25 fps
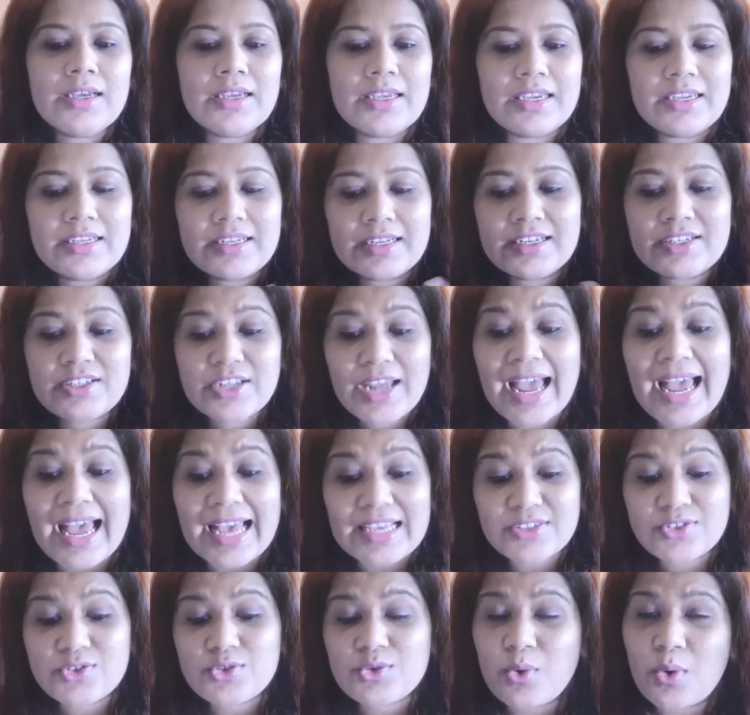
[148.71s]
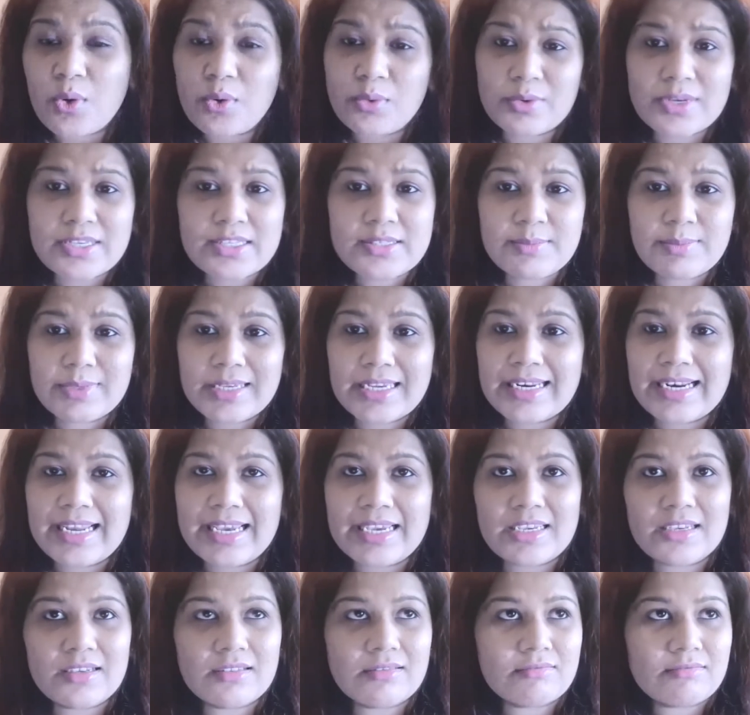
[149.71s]
it has to always be
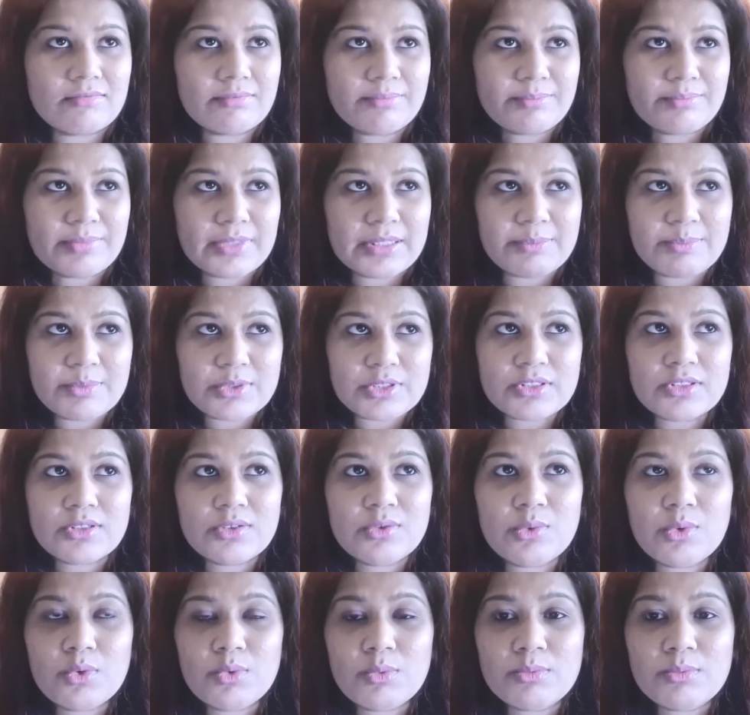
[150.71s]
like people